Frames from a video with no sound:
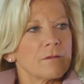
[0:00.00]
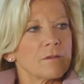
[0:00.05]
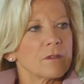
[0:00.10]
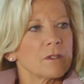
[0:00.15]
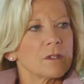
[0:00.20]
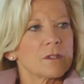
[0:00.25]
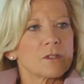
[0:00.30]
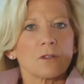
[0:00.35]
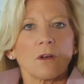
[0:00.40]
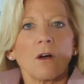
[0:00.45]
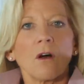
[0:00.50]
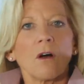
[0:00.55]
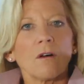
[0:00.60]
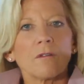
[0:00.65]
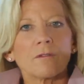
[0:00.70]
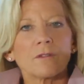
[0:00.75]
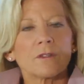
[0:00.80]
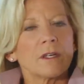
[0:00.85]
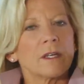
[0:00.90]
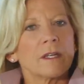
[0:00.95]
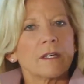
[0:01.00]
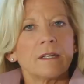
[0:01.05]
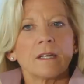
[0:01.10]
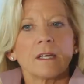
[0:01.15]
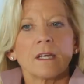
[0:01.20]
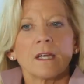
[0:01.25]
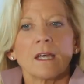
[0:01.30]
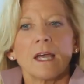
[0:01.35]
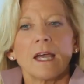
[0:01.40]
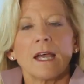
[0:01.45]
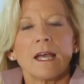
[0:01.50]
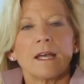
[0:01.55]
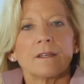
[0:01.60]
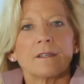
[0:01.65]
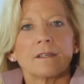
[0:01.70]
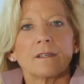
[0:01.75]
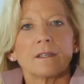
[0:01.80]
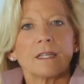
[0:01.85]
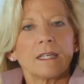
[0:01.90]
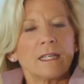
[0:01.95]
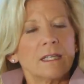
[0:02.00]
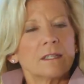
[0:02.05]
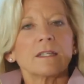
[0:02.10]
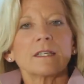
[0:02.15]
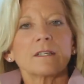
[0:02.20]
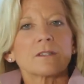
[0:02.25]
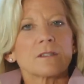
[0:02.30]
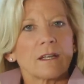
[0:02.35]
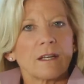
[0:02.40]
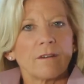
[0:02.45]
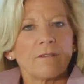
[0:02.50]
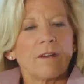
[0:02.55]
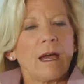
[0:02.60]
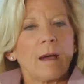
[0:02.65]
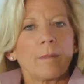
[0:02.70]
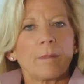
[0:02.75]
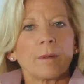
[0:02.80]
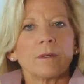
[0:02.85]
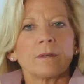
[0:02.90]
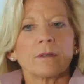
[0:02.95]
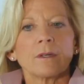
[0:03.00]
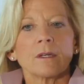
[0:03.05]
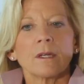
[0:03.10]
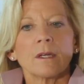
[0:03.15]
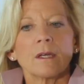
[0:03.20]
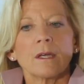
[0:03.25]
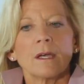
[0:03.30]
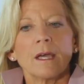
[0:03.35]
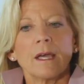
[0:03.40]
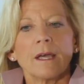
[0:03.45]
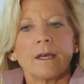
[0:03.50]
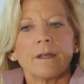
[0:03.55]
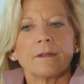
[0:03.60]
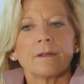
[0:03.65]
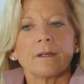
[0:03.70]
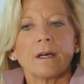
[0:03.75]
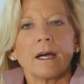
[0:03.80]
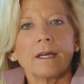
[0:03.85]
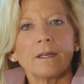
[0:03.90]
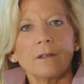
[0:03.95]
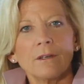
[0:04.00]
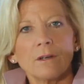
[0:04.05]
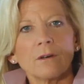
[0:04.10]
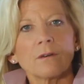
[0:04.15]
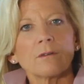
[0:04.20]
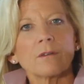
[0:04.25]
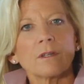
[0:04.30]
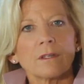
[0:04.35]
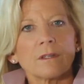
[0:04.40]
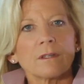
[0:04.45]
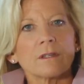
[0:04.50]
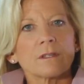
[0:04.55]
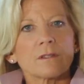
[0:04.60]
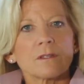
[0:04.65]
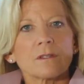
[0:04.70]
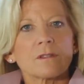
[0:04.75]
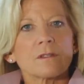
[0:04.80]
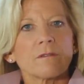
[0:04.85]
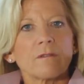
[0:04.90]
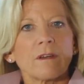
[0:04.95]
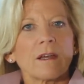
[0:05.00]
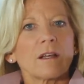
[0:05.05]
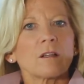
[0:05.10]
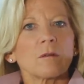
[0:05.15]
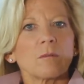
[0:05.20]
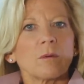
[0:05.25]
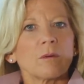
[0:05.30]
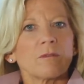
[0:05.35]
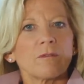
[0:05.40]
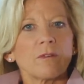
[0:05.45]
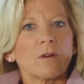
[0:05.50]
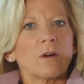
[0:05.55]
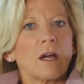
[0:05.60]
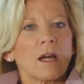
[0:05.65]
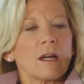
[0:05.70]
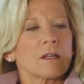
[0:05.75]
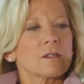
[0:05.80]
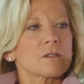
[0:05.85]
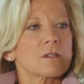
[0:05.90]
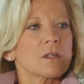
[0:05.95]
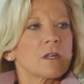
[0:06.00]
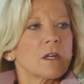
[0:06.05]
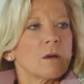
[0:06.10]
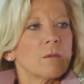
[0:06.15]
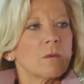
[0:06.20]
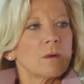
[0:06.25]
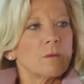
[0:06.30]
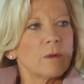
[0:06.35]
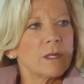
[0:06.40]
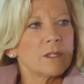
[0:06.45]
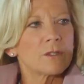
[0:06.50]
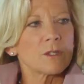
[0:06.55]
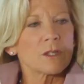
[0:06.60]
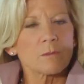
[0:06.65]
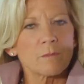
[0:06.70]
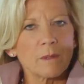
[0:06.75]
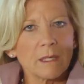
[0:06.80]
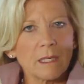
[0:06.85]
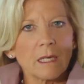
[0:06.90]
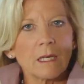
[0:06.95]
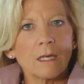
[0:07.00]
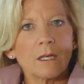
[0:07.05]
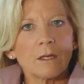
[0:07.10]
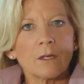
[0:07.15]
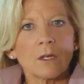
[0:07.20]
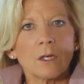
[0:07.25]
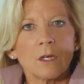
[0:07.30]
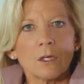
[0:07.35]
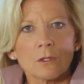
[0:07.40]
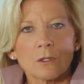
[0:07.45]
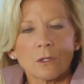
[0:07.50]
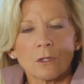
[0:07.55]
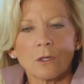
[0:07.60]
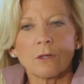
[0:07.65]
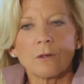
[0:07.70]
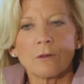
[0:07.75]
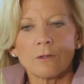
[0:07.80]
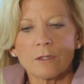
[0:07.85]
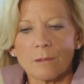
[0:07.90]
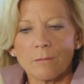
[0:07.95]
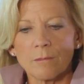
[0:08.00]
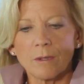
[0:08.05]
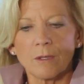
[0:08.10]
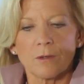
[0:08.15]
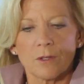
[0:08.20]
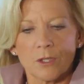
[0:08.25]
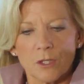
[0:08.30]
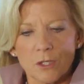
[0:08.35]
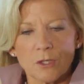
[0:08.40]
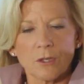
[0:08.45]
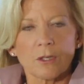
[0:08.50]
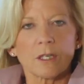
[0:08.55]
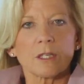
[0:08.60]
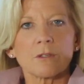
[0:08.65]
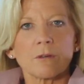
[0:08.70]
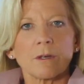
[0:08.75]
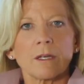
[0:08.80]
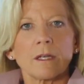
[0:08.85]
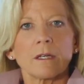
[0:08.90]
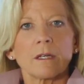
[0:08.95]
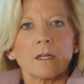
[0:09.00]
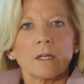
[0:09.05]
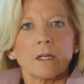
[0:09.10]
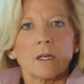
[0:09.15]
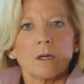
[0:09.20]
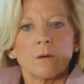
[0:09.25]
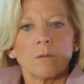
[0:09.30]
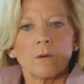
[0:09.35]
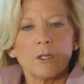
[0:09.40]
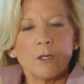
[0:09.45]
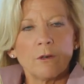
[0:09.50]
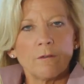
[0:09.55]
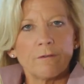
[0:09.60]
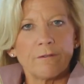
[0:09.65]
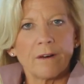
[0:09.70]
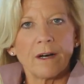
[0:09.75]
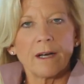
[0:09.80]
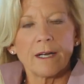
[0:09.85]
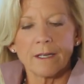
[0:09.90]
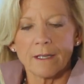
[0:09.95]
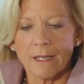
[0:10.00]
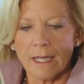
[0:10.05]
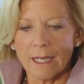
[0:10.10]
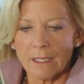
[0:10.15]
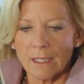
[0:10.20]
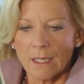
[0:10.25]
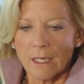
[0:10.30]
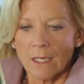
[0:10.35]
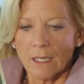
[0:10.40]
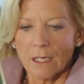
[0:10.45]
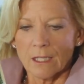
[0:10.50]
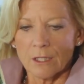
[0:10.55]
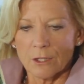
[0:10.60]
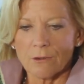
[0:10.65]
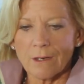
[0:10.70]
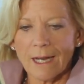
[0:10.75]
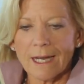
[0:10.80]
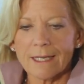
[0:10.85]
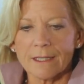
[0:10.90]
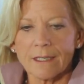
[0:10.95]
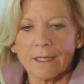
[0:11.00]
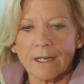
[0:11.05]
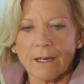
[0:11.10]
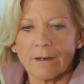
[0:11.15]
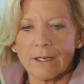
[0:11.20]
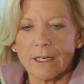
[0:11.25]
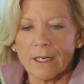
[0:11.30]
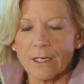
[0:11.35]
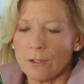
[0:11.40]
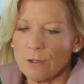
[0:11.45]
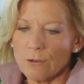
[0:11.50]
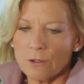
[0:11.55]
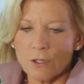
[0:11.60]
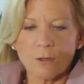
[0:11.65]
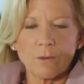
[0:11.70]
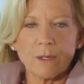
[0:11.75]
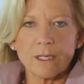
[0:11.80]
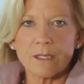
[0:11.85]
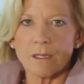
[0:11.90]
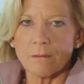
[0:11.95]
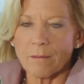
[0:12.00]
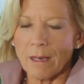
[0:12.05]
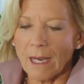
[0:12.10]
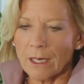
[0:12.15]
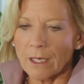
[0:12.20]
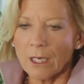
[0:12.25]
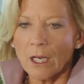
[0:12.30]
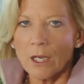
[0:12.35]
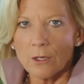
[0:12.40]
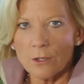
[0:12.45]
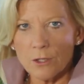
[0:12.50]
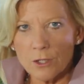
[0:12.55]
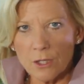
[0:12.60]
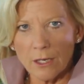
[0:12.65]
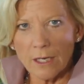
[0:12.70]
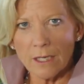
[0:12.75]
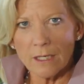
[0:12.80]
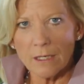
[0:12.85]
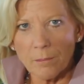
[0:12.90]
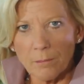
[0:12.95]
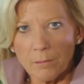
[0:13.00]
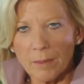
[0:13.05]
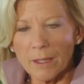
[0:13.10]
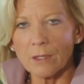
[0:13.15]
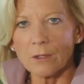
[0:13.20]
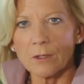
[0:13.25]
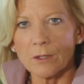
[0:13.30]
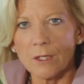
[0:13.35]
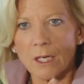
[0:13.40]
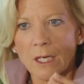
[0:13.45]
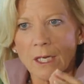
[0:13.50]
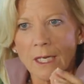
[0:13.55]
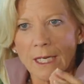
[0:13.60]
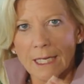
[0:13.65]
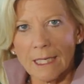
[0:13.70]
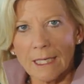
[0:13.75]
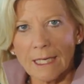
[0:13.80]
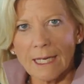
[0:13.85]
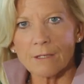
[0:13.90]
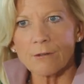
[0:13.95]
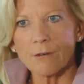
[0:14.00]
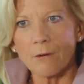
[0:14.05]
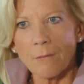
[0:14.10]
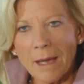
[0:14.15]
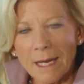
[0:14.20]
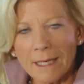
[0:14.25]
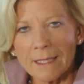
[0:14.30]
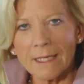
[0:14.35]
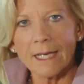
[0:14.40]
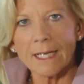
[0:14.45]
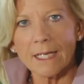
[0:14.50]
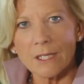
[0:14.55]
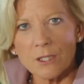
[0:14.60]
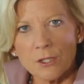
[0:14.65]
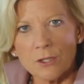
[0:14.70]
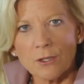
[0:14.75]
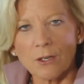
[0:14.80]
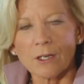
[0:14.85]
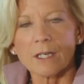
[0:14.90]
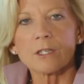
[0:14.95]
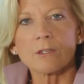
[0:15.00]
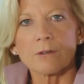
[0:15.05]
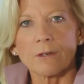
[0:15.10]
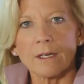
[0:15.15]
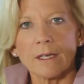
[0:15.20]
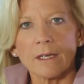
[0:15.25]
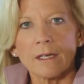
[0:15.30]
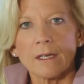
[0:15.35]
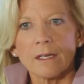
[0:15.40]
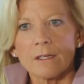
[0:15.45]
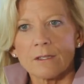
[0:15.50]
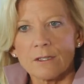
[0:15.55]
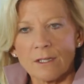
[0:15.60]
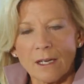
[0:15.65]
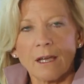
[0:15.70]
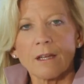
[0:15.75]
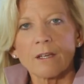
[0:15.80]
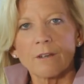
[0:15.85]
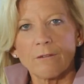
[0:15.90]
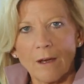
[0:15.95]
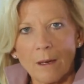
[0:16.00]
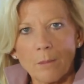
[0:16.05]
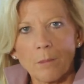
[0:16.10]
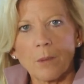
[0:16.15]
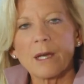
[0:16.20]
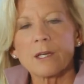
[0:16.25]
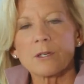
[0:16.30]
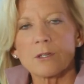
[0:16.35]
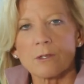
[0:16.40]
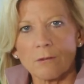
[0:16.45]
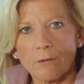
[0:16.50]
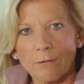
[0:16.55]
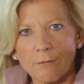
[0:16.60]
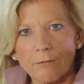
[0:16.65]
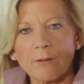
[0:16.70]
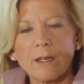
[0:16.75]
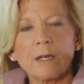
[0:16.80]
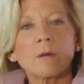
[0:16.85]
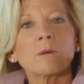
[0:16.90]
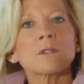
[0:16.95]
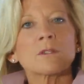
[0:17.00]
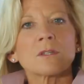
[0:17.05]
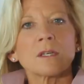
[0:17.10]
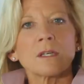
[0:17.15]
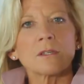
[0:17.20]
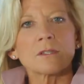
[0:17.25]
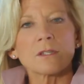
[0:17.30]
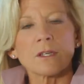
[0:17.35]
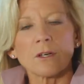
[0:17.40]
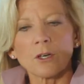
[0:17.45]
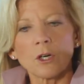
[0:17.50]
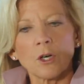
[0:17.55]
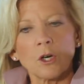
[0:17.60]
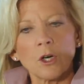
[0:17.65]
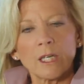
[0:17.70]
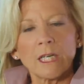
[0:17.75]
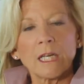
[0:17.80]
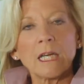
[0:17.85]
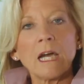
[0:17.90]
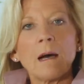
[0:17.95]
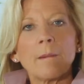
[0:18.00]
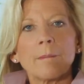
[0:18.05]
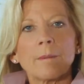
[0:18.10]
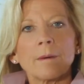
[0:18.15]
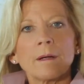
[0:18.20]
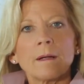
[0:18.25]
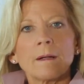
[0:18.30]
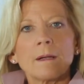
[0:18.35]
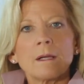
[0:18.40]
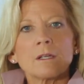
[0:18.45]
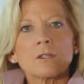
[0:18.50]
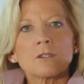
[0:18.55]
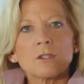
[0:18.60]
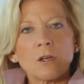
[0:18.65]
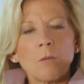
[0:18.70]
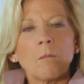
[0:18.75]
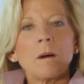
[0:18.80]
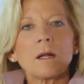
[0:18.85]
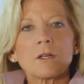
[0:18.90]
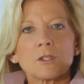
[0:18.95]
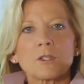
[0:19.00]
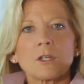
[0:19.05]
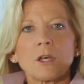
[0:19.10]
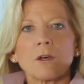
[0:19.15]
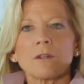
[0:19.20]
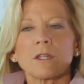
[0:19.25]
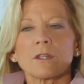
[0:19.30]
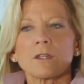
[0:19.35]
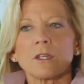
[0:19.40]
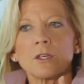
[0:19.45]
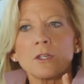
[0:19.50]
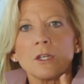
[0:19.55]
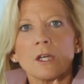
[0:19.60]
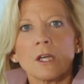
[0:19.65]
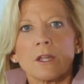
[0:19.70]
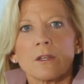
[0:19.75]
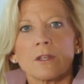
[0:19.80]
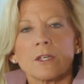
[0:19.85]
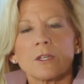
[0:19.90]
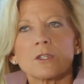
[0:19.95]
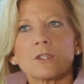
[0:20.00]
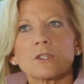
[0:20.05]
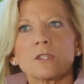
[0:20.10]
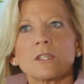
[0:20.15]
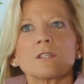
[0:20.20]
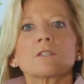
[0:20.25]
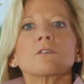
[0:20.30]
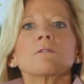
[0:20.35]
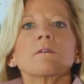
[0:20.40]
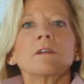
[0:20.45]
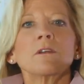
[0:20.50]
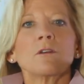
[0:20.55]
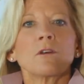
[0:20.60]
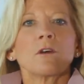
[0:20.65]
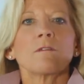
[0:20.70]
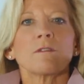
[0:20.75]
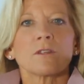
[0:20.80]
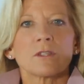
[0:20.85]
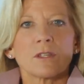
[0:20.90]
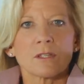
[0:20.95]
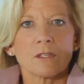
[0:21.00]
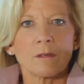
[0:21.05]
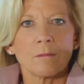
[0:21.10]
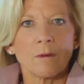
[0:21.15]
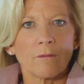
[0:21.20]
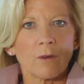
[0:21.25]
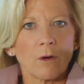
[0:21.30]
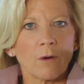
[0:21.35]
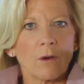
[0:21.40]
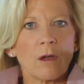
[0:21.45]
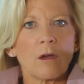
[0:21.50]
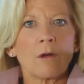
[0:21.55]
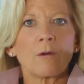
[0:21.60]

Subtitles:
solved and the healings that have happened. And I know that this is available for us when we just begin to learn to build the circuitry. When you find that contracted area and you squeeze it back, you're starting to build electromagnetic circuitry, sound vibrational frequencies that are hooking up, so much so that the sensory nervous system of your